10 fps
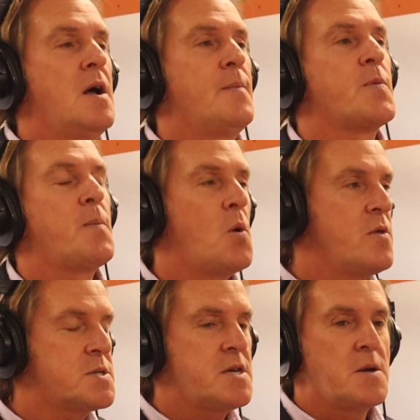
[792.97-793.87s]
I put
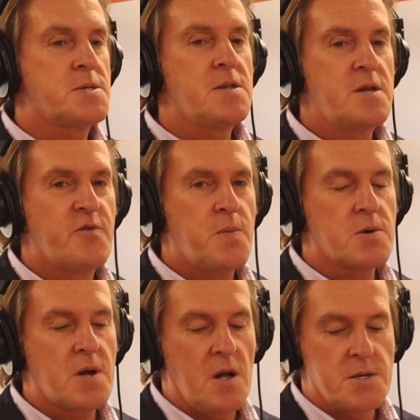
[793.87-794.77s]
all those details underneath the
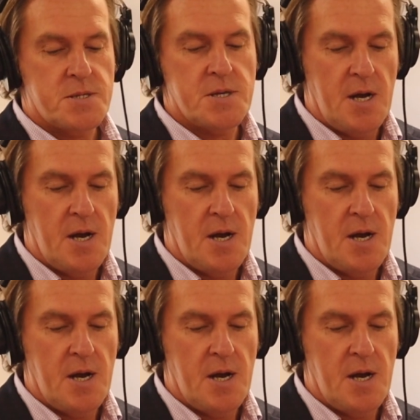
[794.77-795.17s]
podcast.